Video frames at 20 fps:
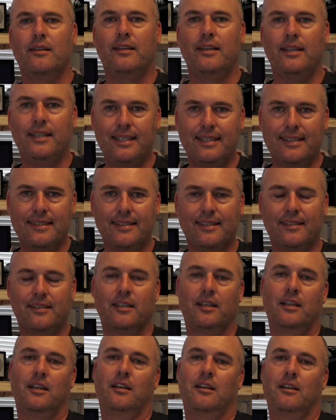is,
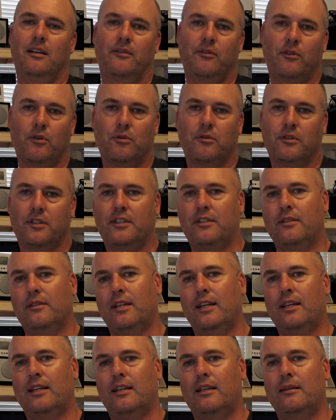of course,
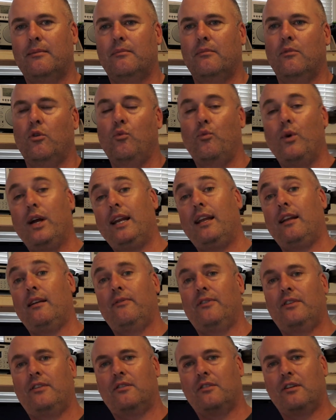wedding
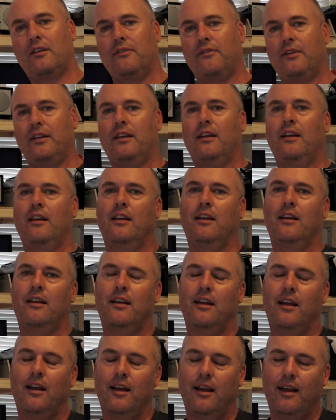photography.
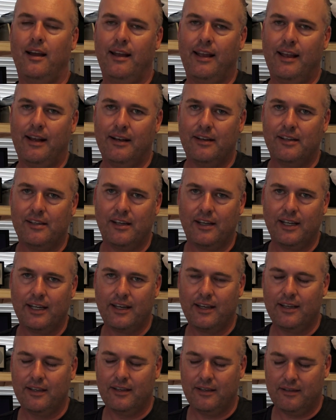And
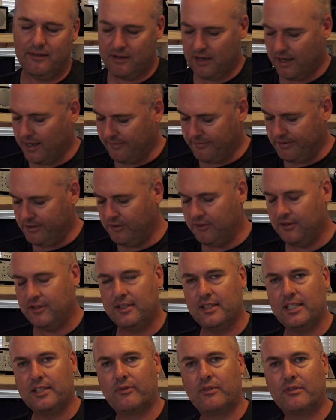I haven't used
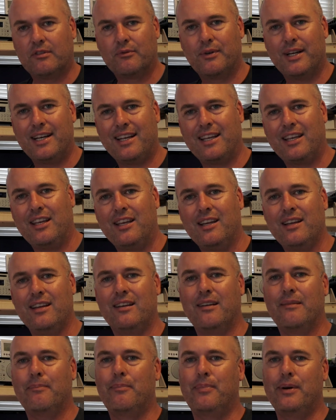this for a wedding yet,
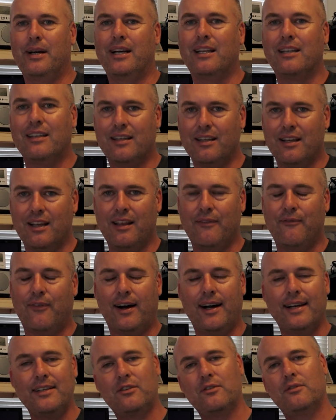but if
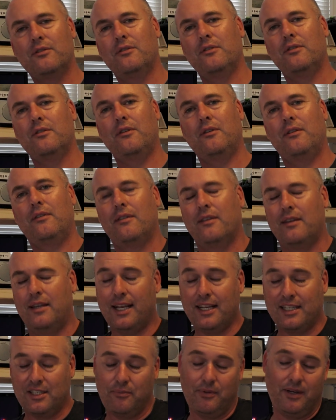I do
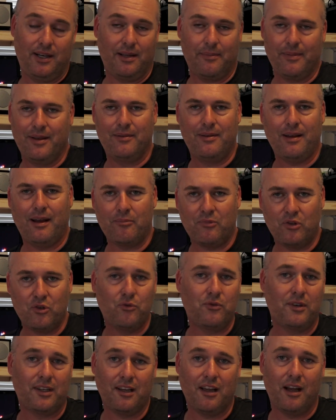next wedding I'm
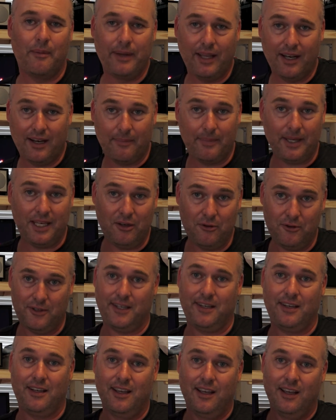going to be
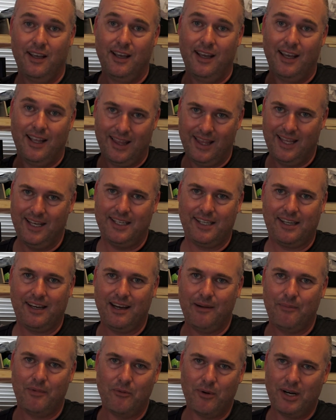using this
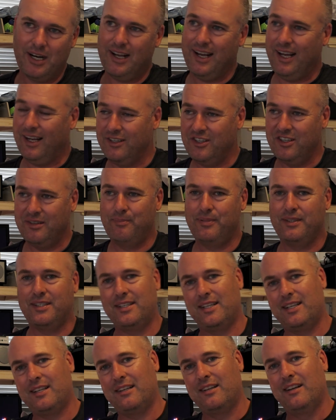camera
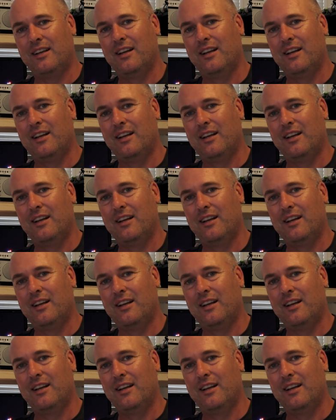100%,